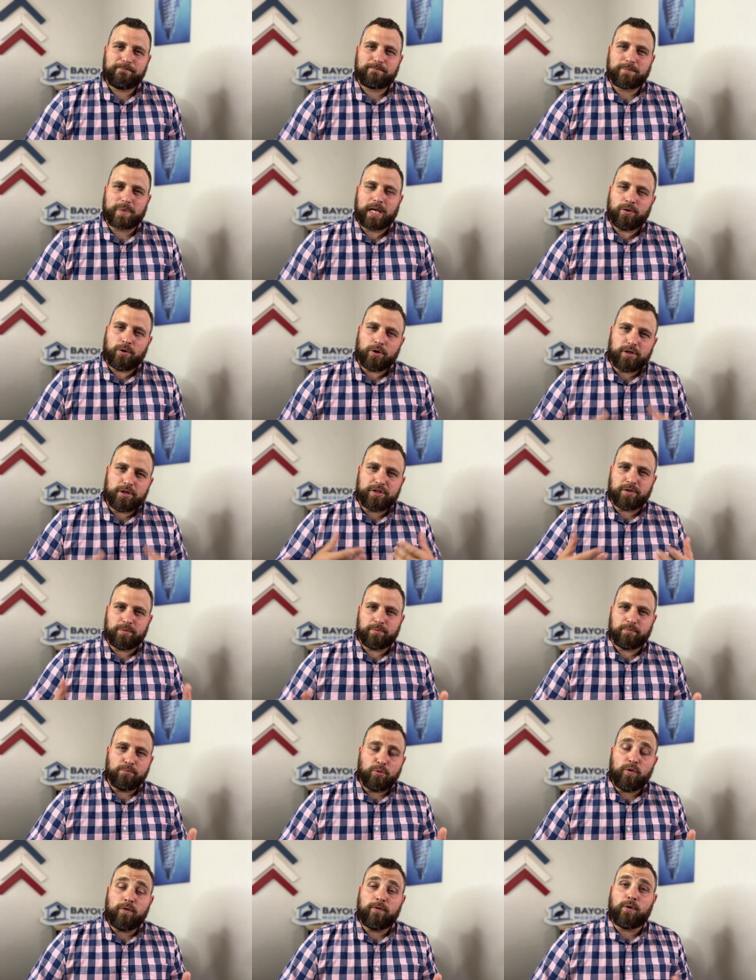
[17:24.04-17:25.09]
in order to
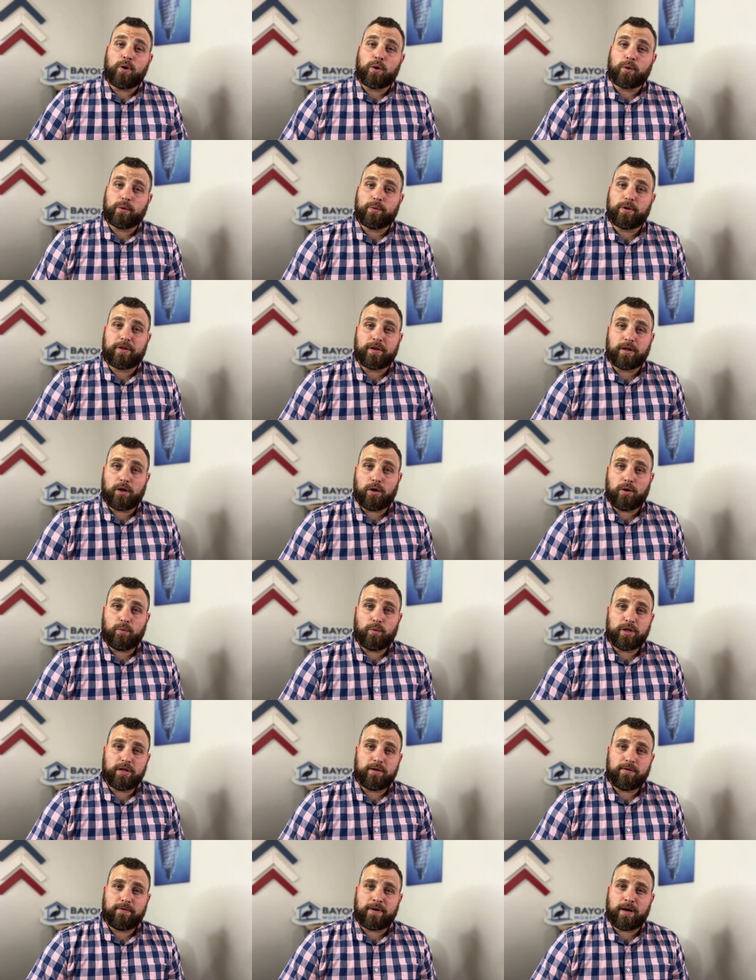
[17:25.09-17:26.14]
move forward with a loan when
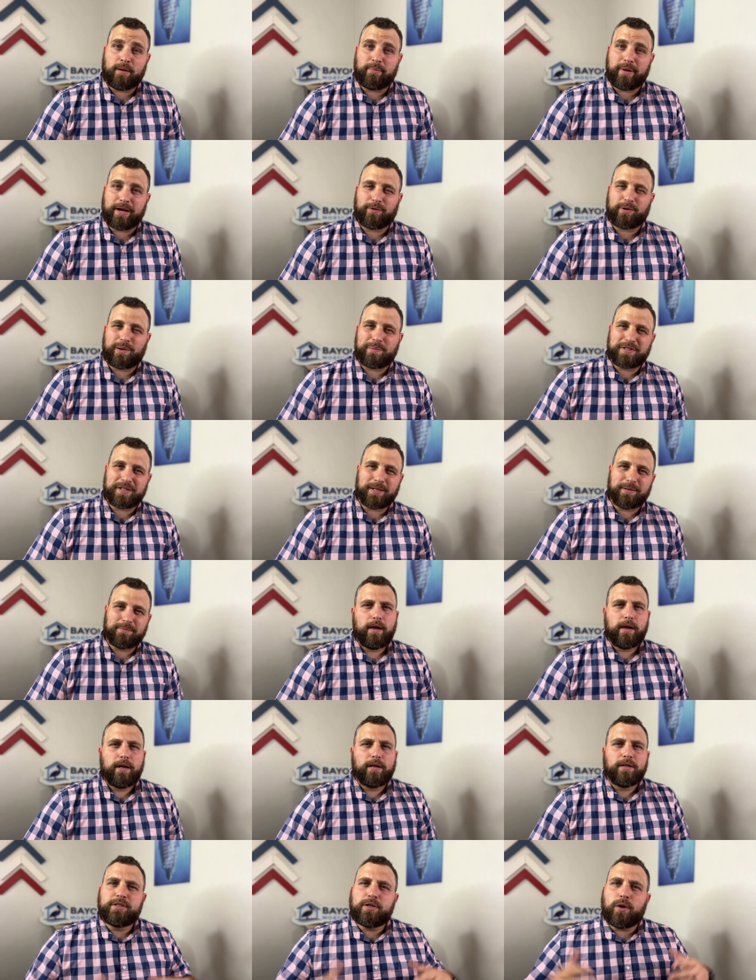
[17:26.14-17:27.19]
you file bankruptcy
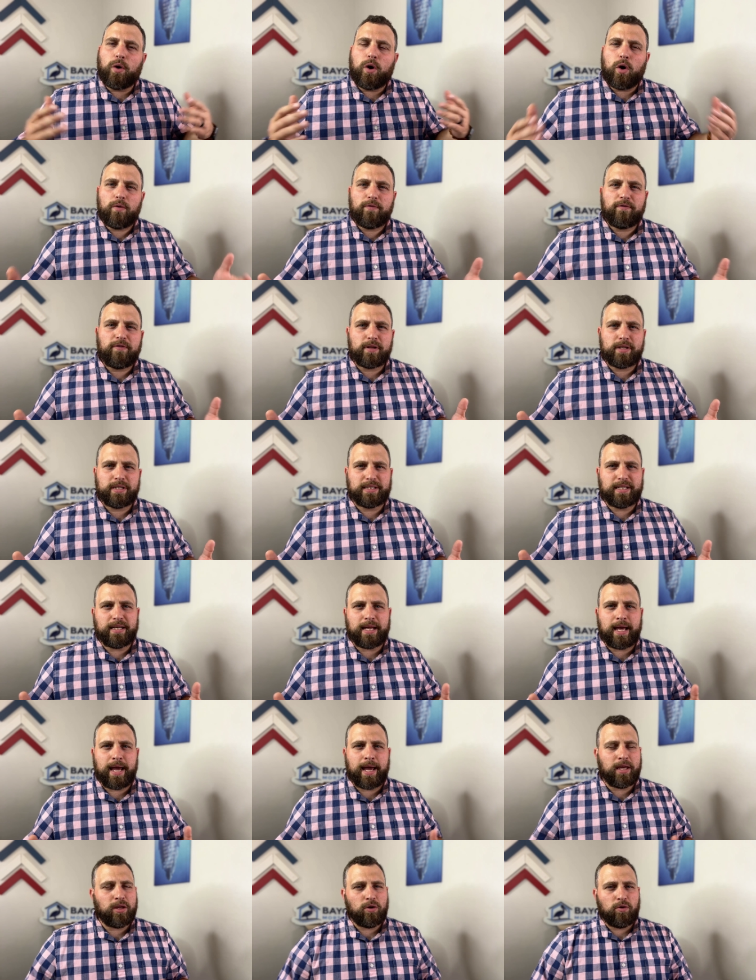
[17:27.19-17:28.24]
so hopefully
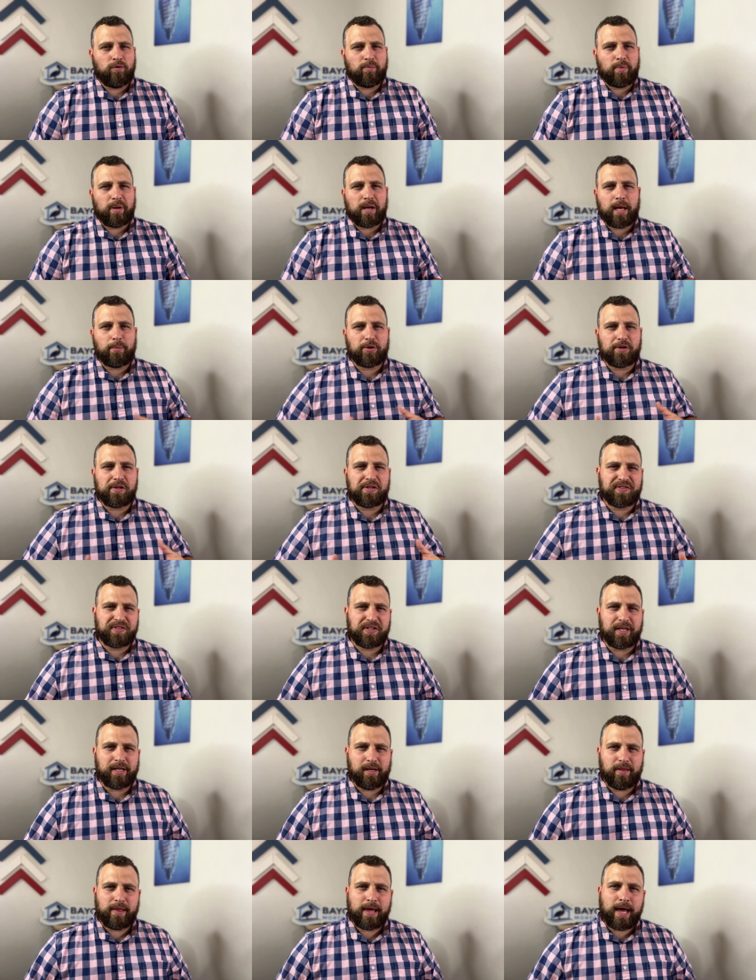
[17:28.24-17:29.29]
today you've been able to
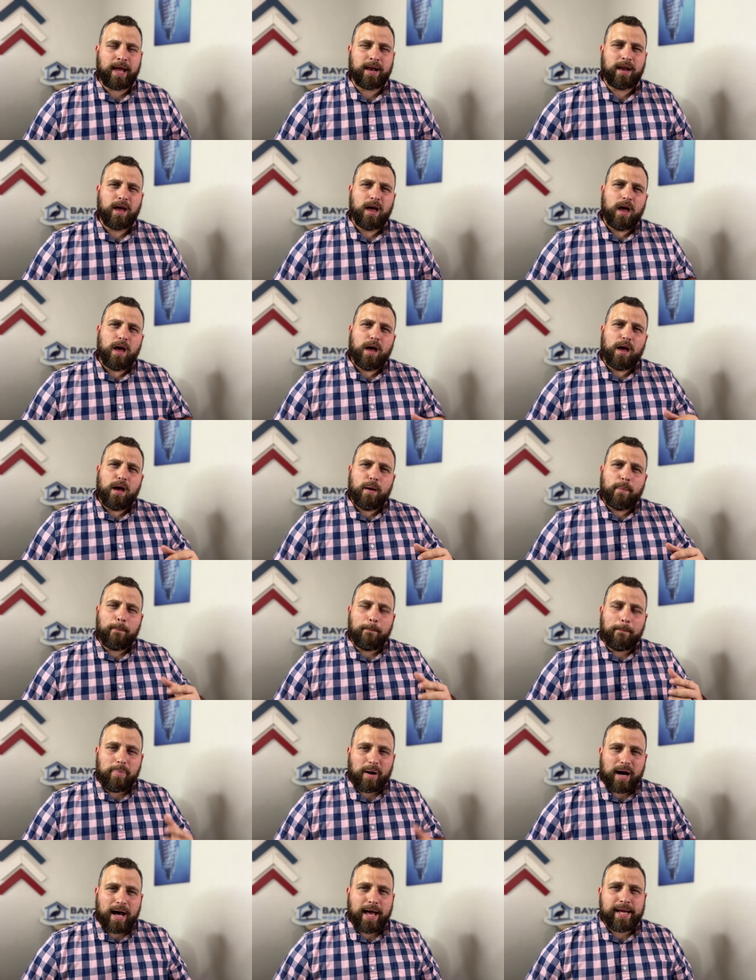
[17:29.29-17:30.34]
see that
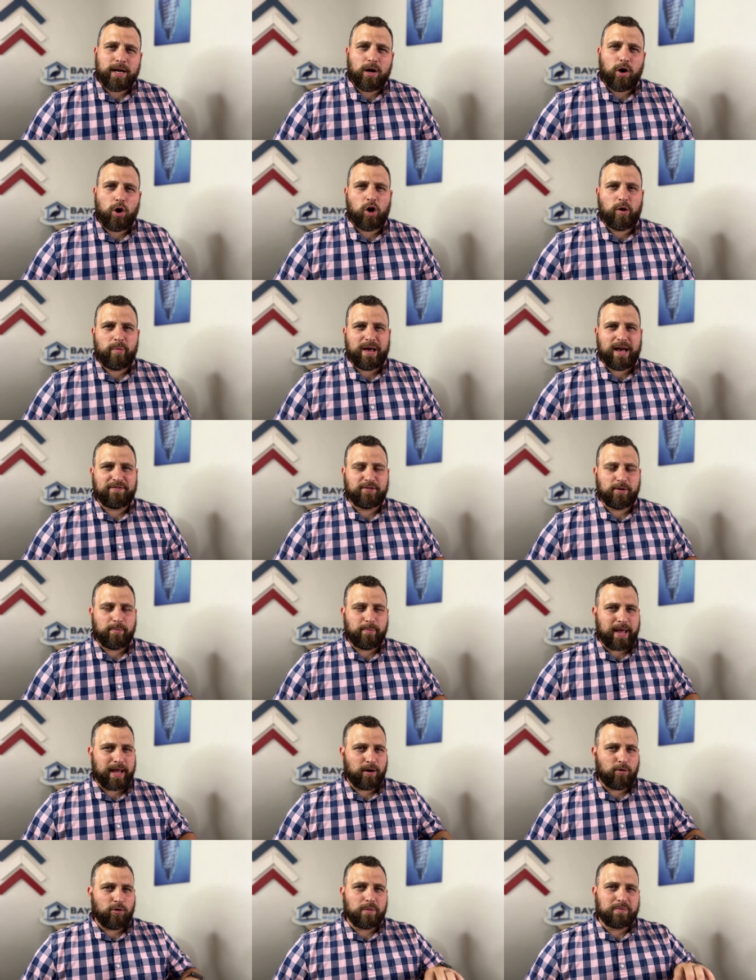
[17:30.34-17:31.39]
buying a home after
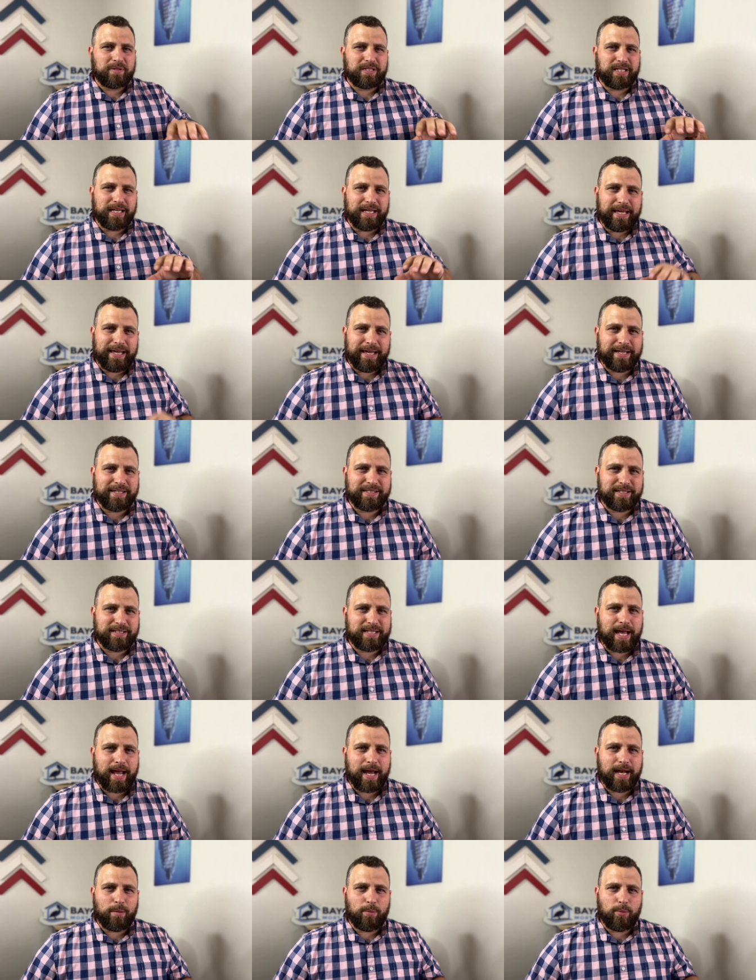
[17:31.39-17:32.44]
bankruptcy is
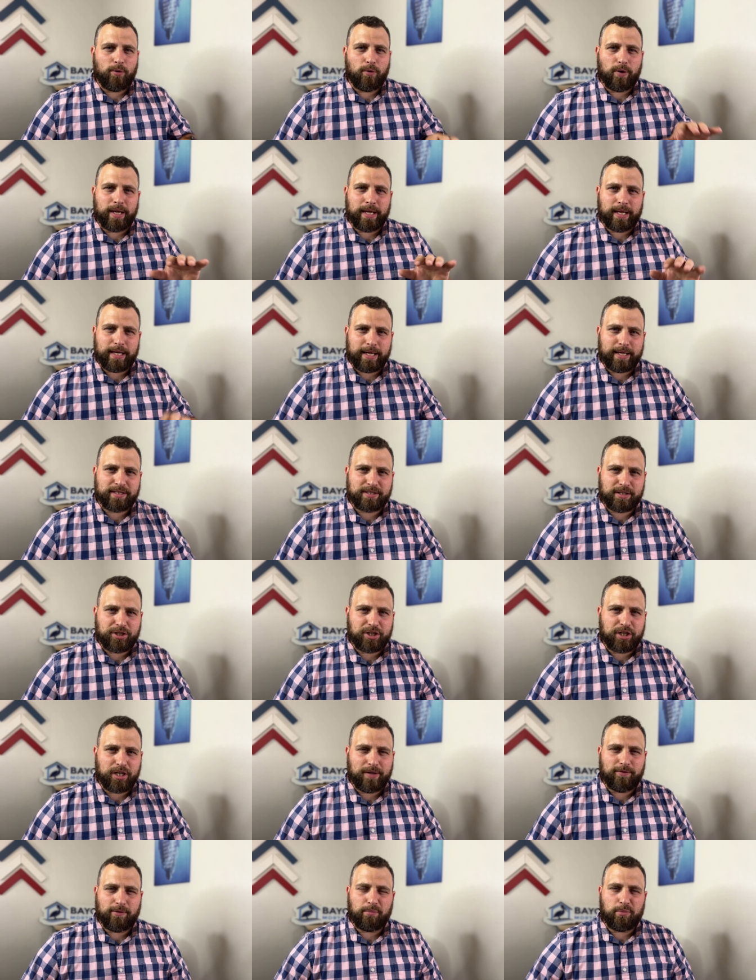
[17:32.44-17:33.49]
attainable, it is
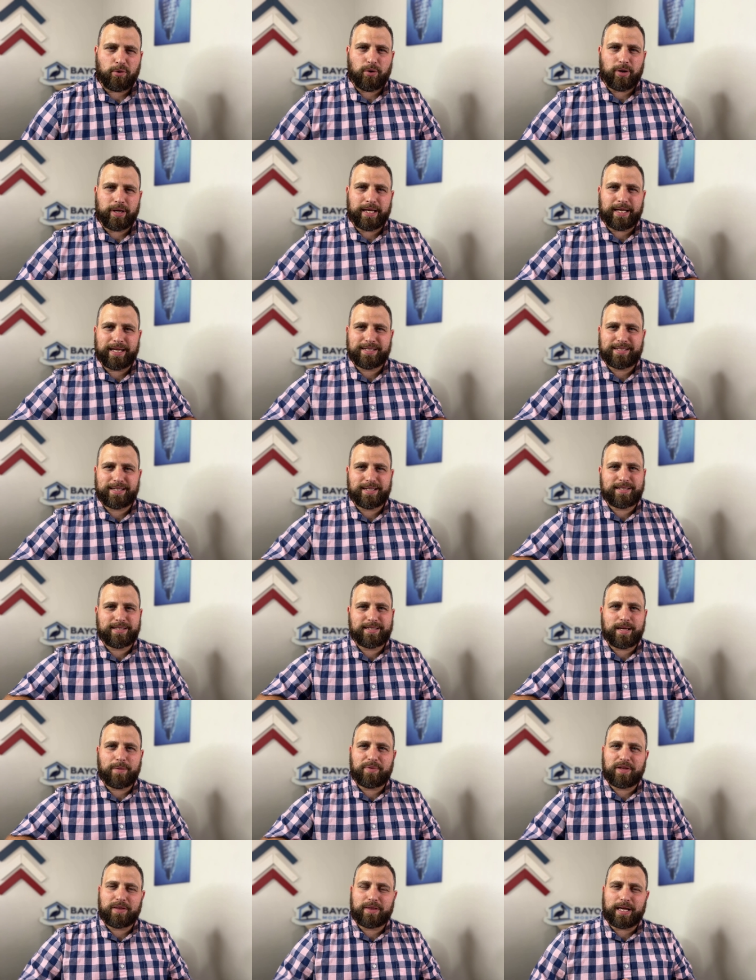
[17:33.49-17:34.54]
achievable, it isn't
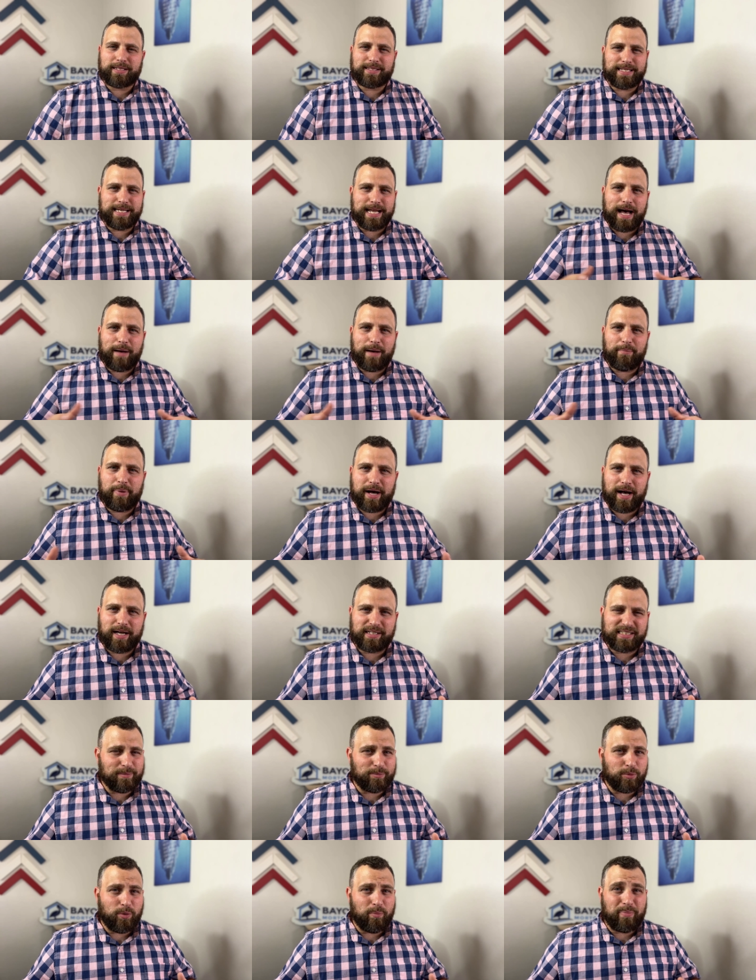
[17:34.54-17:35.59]
something that's not
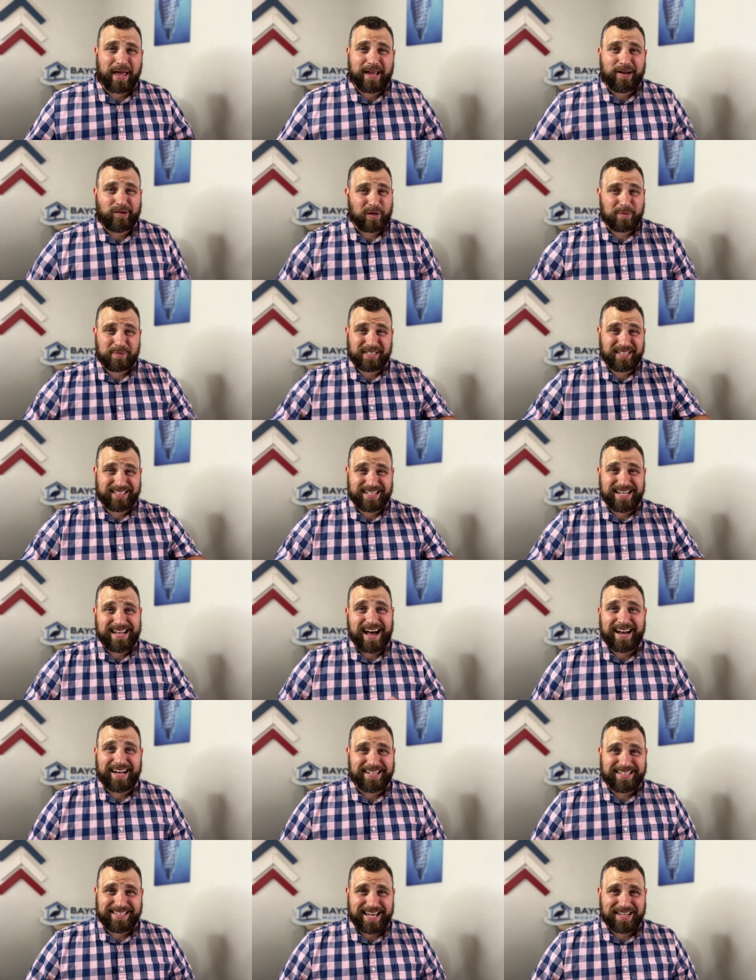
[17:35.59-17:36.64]
possible. Bankruptcy is not
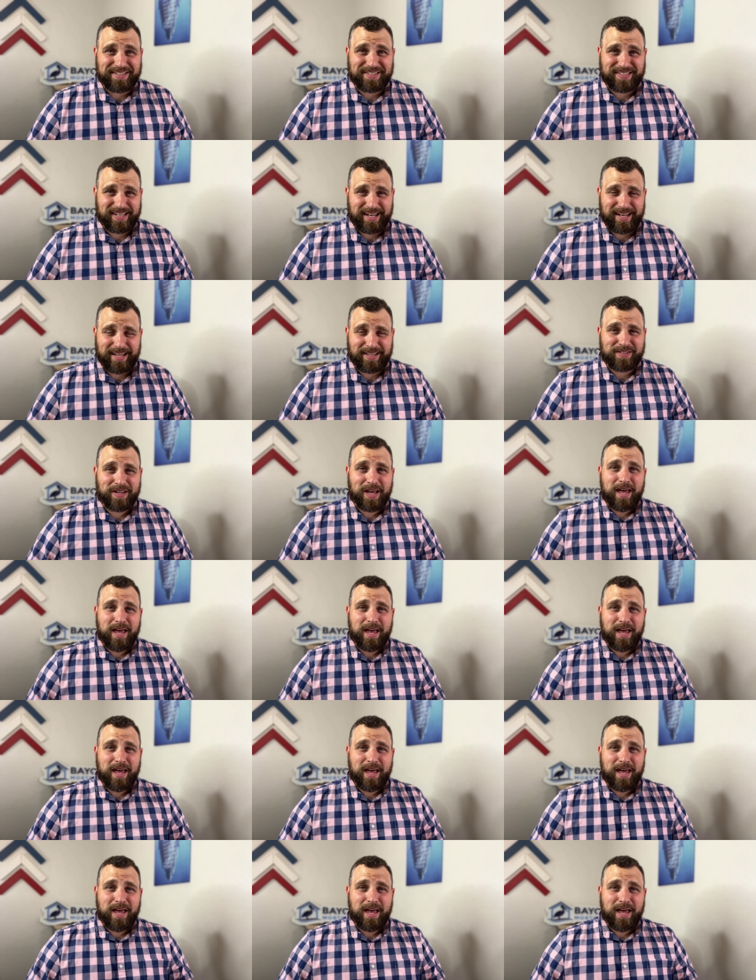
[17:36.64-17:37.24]
a death sentence.